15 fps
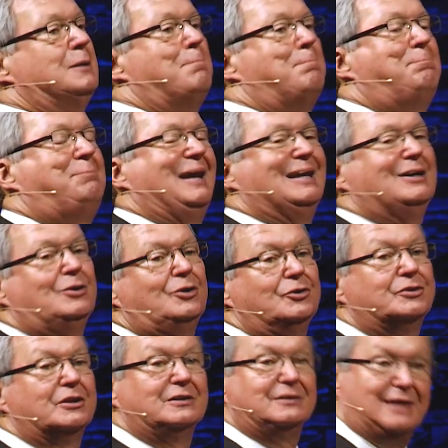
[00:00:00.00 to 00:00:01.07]

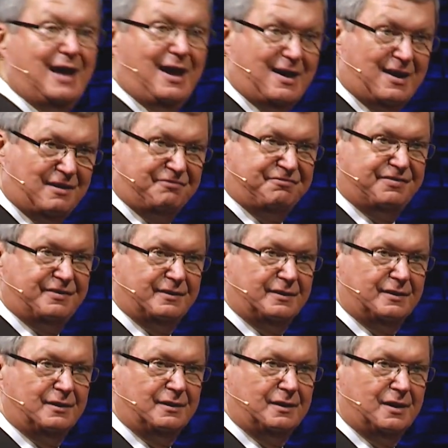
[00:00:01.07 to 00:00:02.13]
build love.
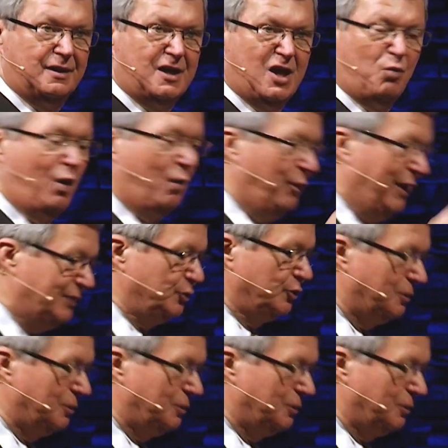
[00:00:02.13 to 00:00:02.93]
What we do in